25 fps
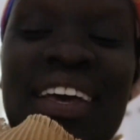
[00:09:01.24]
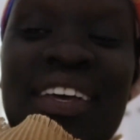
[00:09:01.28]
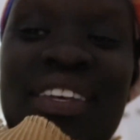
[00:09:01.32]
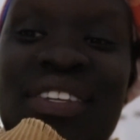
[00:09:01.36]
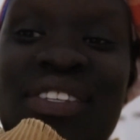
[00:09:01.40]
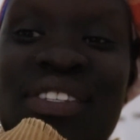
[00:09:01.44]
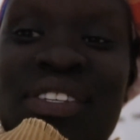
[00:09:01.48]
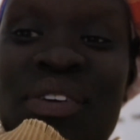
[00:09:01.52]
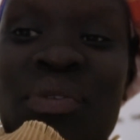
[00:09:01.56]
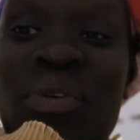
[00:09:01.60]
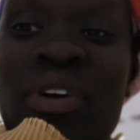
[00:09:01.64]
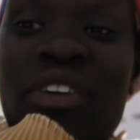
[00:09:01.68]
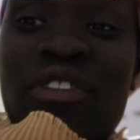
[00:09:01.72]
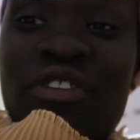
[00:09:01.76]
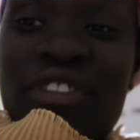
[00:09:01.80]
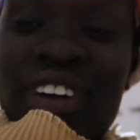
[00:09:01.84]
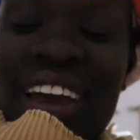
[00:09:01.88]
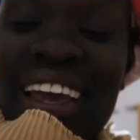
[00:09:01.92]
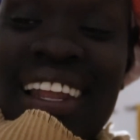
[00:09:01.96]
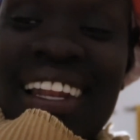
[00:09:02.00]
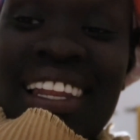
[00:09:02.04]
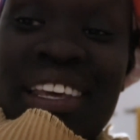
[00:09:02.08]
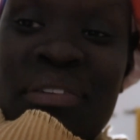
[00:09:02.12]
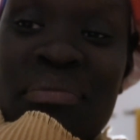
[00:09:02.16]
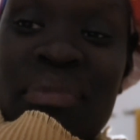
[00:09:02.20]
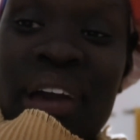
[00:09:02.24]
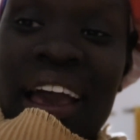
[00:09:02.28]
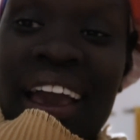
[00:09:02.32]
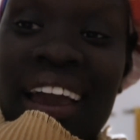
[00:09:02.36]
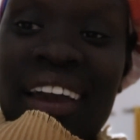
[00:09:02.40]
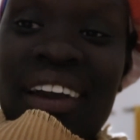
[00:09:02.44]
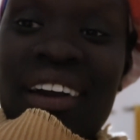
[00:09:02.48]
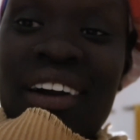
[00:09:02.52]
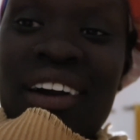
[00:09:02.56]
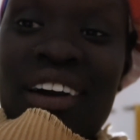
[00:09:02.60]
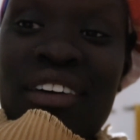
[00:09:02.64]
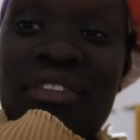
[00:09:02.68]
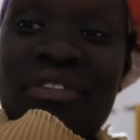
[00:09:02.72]
So we're finally back
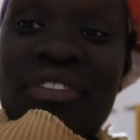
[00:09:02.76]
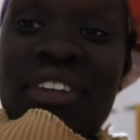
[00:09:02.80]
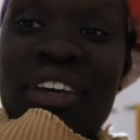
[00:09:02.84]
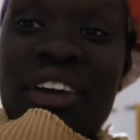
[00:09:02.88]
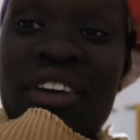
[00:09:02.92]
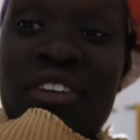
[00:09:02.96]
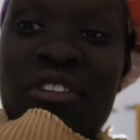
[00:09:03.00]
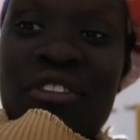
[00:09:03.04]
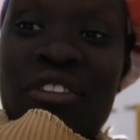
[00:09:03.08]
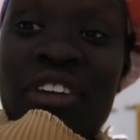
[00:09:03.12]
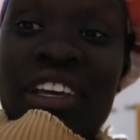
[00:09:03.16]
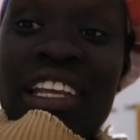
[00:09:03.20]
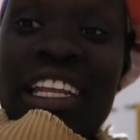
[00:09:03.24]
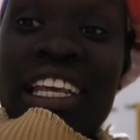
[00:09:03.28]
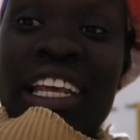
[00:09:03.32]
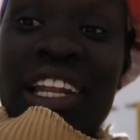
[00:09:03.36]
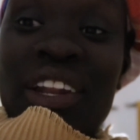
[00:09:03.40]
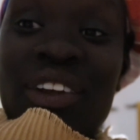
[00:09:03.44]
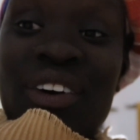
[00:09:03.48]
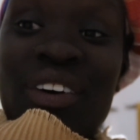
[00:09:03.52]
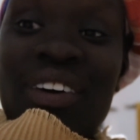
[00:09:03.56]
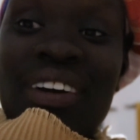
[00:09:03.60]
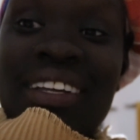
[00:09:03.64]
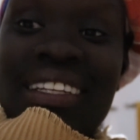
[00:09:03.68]
after a really long